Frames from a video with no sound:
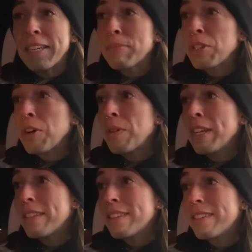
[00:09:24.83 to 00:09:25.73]
So
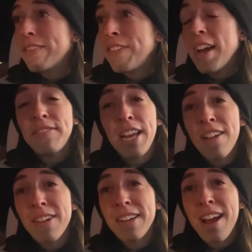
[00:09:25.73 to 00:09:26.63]
it's
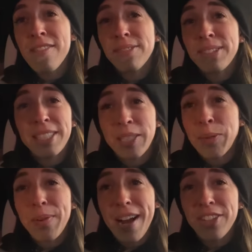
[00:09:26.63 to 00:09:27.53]
5:10 right now. Let's see
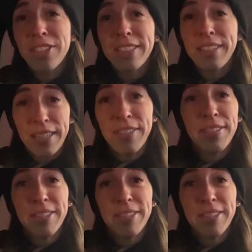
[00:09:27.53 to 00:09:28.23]
when we actually leave.